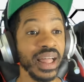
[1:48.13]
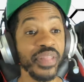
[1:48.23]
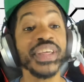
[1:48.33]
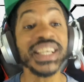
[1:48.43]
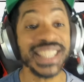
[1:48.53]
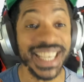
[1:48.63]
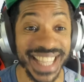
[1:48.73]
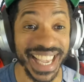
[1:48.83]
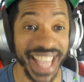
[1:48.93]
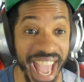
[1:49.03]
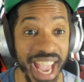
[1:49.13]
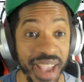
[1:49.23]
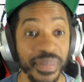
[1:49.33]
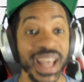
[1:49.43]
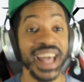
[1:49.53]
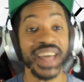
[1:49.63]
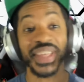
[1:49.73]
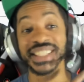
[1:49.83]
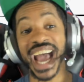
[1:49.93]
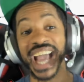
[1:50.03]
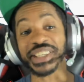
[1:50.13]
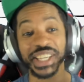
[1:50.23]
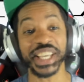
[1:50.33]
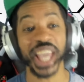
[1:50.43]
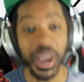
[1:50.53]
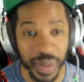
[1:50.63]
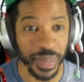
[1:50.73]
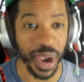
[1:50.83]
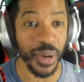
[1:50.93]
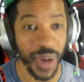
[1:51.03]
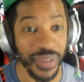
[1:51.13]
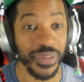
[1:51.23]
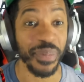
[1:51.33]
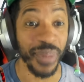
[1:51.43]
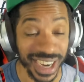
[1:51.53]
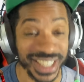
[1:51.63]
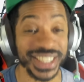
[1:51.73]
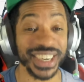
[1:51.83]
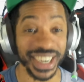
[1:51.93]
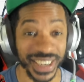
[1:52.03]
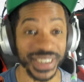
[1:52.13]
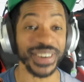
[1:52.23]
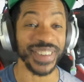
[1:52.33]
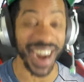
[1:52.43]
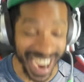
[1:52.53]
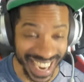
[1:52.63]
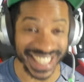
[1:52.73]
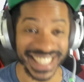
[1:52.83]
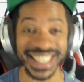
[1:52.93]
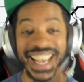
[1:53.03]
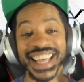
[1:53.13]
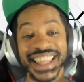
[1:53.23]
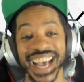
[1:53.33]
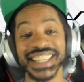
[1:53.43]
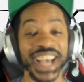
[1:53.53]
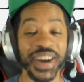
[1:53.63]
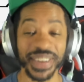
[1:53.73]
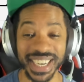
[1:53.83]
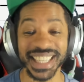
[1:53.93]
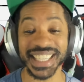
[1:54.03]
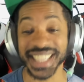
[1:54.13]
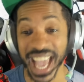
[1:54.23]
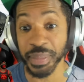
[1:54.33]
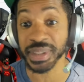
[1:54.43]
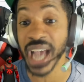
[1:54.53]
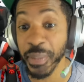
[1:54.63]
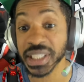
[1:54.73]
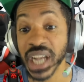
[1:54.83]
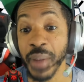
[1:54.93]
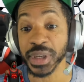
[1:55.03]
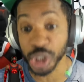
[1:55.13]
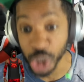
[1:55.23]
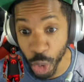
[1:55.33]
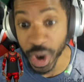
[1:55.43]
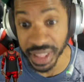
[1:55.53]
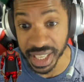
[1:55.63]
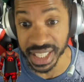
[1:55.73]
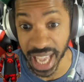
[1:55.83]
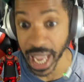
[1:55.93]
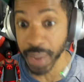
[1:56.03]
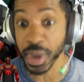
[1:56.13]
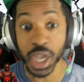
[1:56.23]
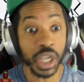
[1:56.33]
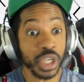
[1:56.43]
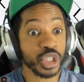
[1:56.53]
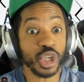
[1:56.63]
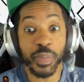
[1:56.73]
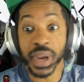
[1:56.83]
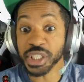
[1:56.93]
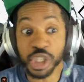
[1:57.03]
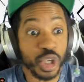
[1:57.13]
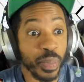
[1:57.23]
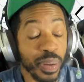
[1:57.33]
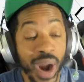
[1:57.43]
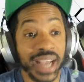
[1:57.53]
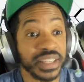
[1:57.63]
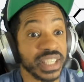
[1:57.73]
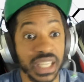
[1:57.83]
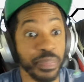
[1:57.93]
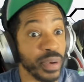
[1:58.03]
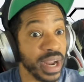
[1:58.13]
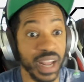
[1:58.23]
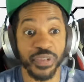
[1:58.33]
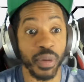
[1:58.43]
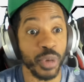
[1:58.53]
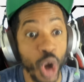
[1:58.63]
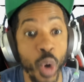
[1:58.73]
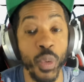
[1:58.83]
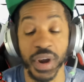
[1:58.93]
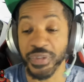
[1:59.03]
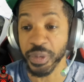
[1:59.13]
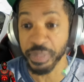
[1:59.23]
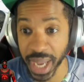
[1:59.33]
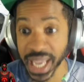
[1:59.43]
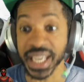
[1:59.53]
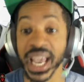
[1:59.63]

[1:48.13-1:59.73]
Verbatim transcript: This is the game that's actually keeping me away from Monster Hunter Rise. That's how good this game is, how much I'm enjoying this game. So it's a surprise sleeper hit from nowhere for me.